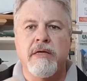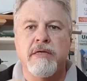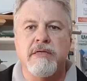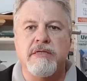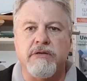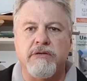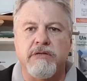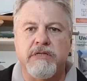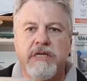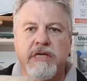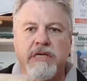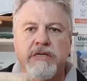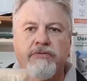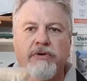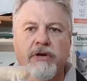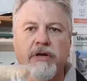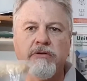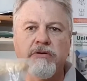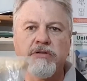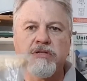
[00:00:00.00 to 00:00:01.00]
So 6
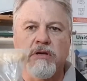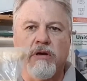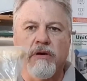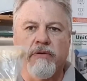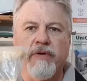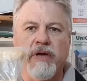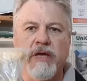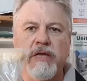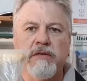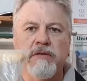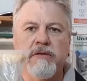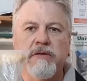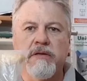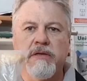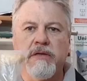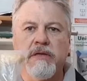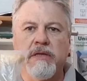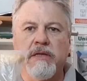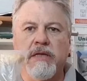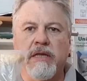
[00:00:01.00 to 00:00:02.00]
rows of 8,
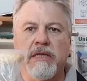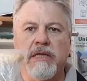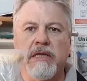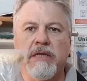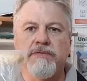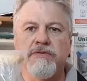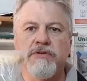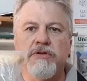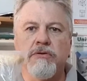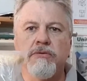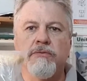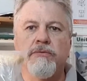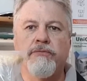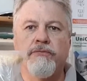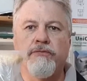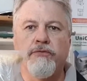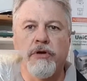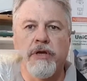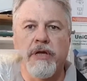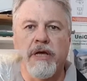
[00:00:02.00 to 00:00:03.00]
that gives you
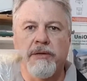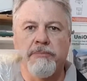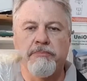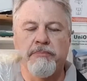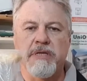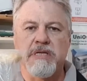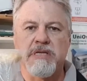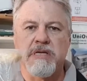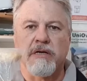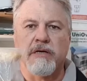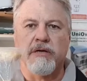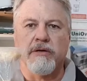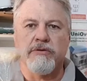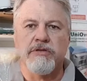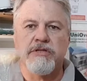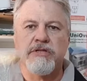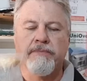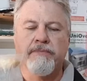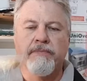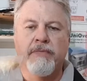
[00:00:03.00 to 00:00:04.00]
48 pizza
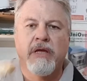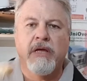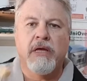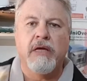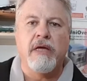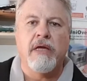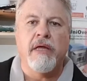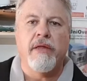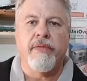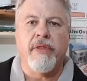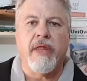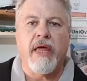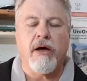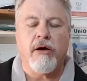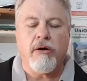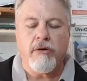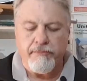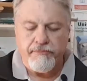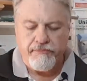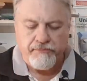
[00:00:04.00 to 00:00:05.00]
cones.
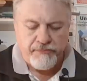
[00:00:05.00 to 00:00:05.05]
Now,